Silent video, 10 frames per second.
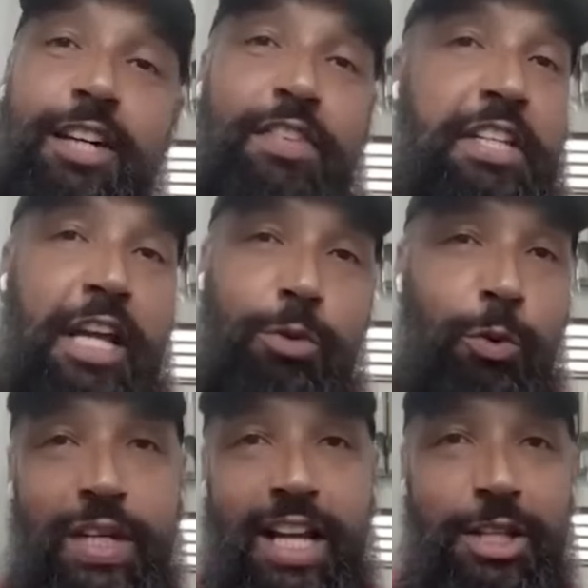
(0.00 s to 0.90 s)
it every day where
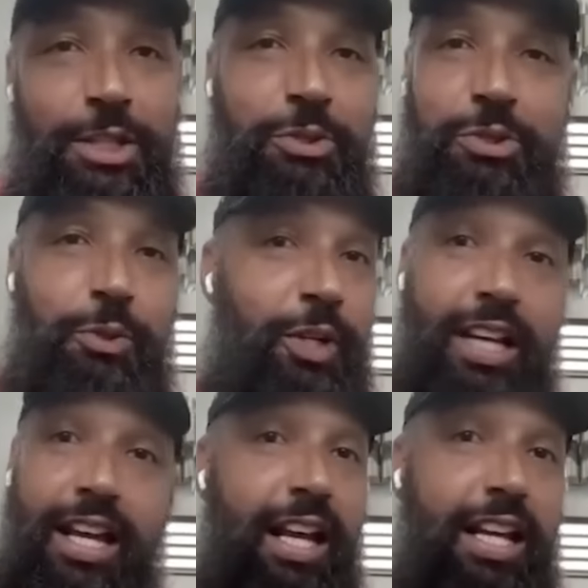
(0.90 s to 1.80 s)
we got used to it.
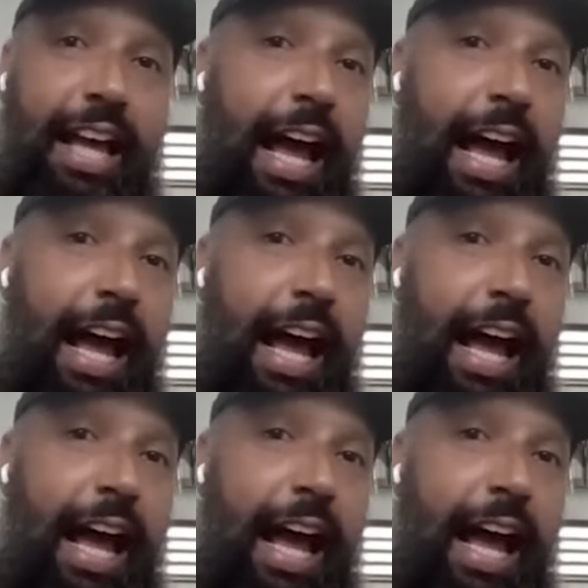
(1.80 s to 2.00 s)
The